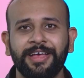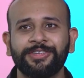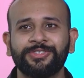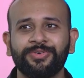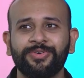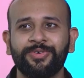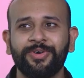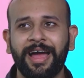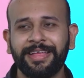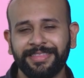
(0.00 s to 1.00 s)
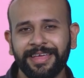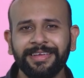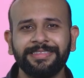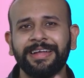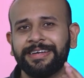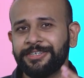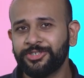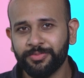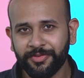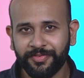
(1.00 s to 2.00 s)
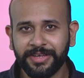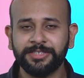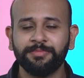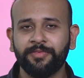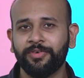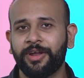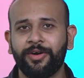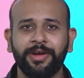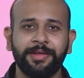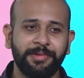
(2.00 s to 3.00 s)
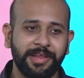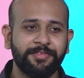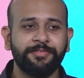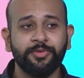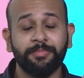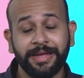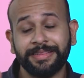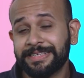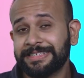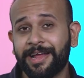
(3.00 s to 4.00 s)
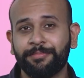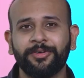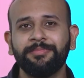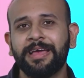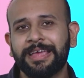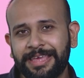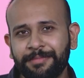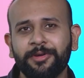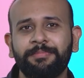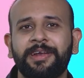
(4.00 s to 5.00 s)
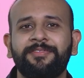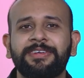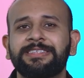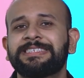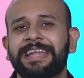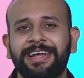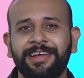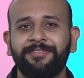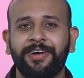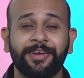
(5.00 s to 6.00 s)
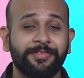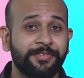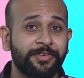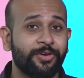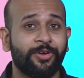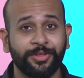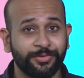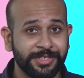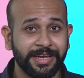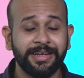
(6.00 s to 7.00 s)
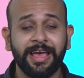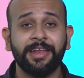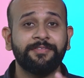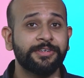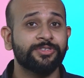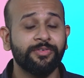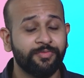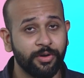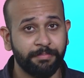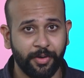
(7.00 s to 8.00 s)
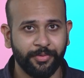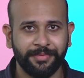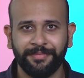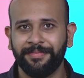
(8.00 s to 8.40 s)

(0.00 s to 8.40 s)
So I think that needs to be fixed, but for now I believe if you buy this laptop, keep your peripherals slightly far away if you're not using it and if it's on full power.